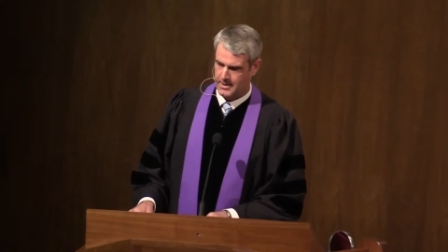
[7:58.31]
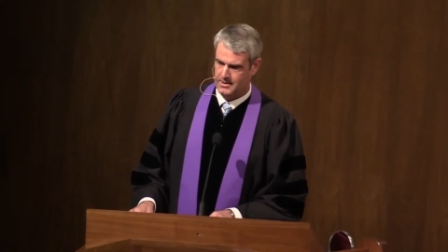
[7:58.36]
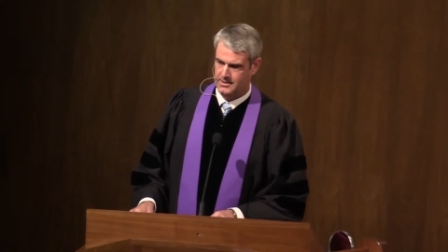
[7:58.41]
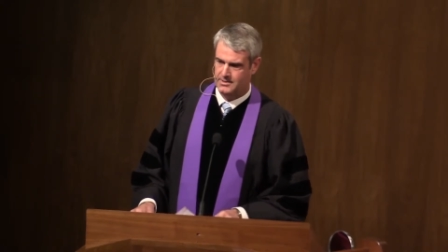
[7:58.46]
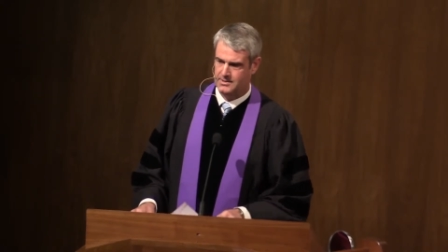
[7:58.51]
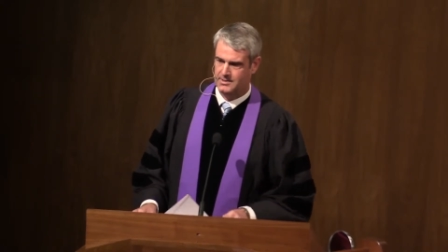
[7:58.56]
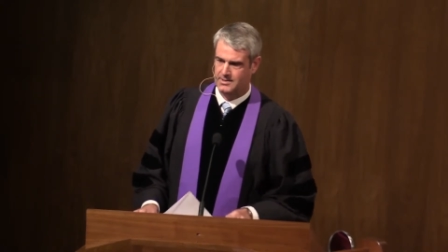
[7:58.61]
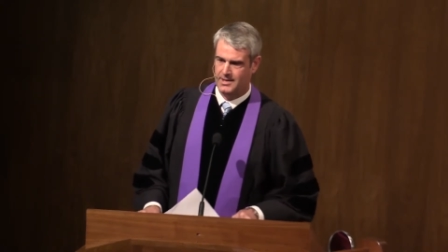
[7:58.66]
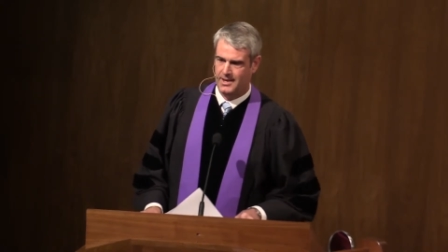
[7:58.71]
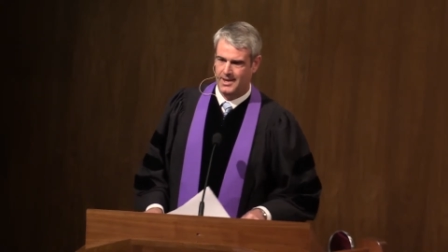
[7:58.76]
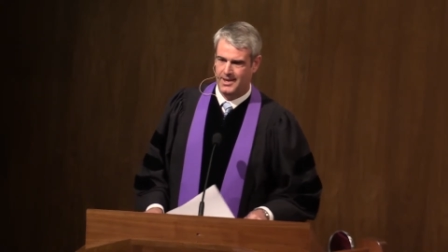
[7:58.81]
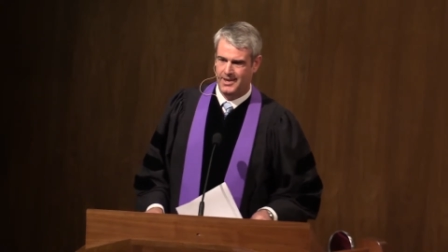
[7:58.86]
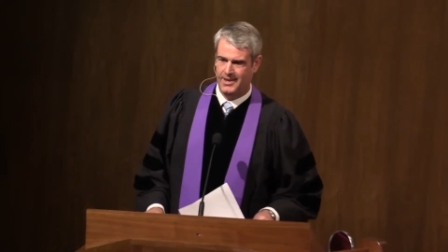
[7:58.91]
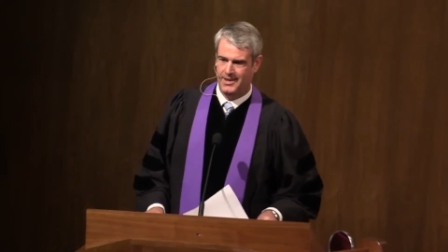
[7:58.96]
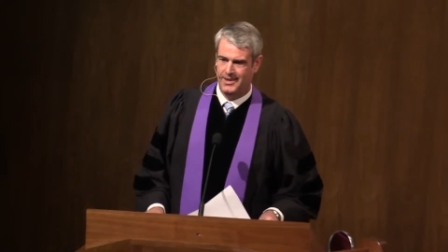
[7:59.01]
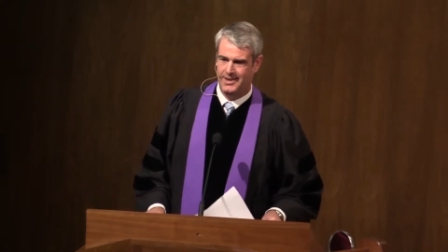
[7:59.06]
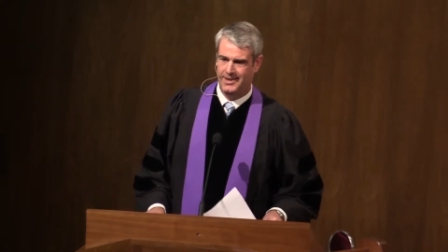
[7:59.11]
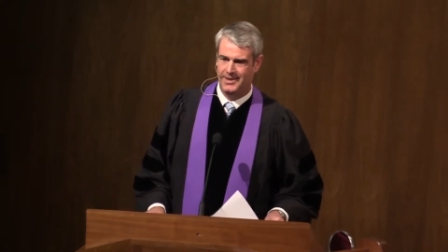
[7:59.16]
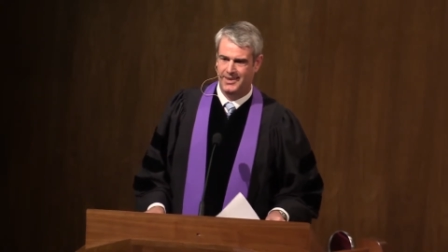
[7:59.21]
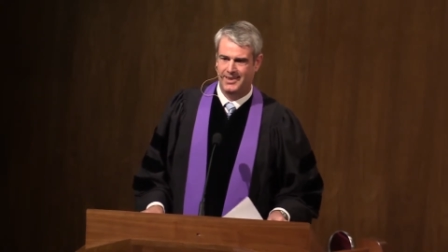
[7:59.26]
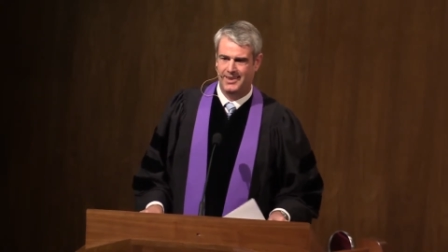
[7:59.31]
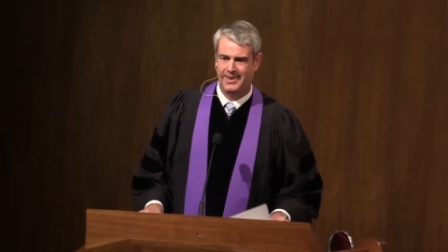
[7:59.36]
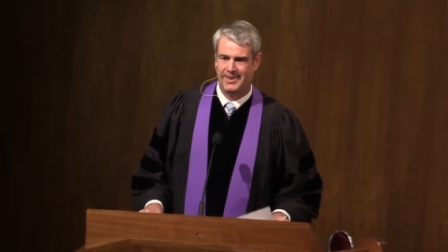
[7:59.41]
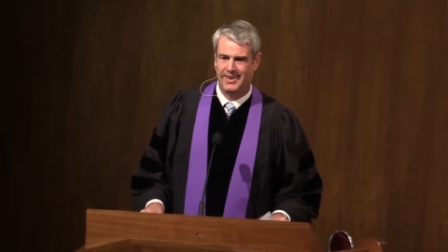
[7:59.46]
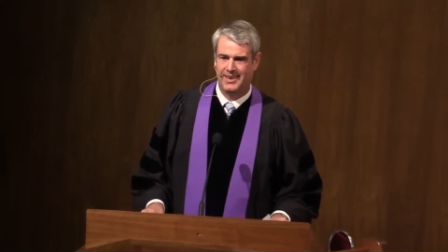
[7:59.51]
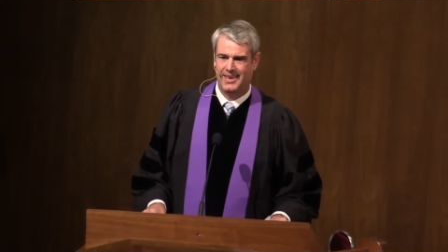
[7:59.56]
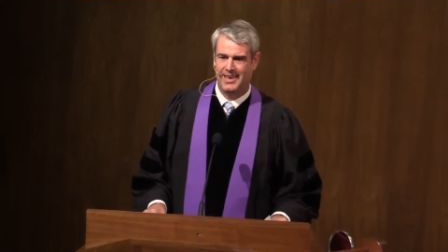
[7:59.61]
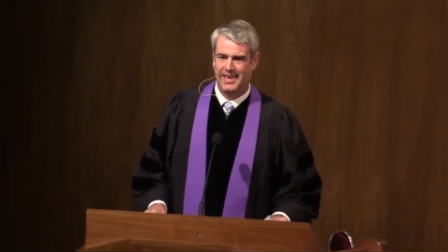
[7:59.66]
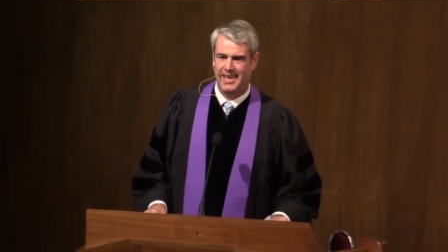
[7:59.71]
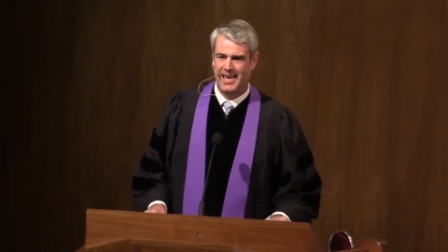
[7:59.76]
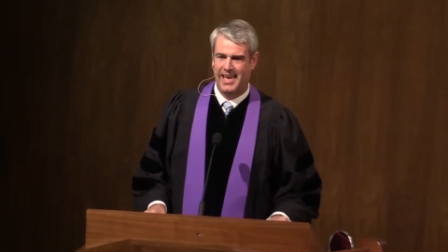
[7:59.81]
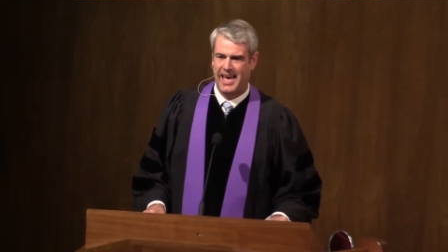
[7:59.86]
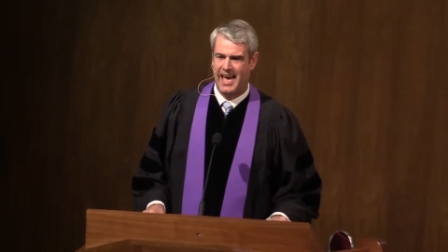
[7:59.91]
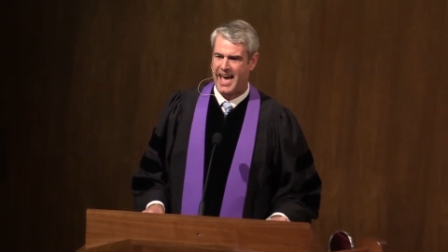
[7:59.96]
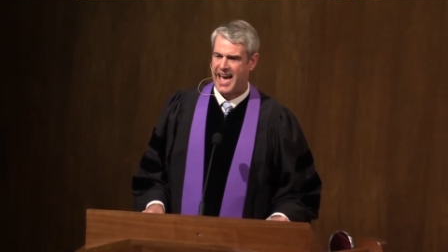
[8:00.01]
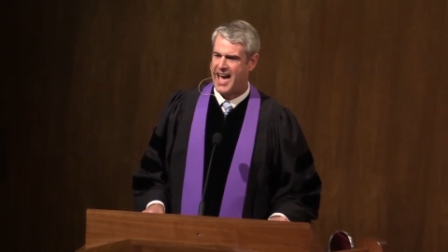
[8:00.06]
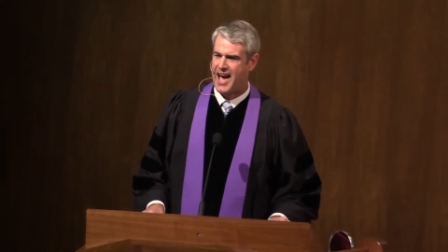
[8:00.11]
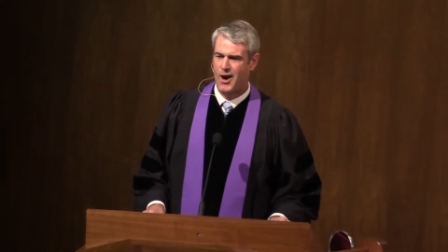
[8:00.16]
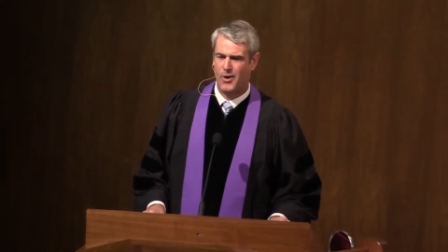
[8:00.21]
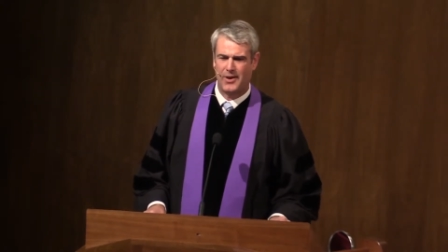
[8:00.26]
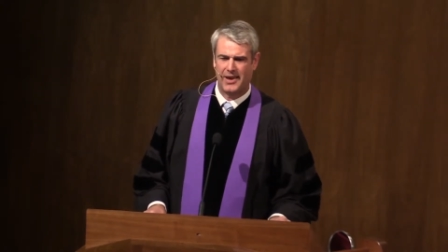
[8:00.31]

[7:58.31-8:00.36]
See how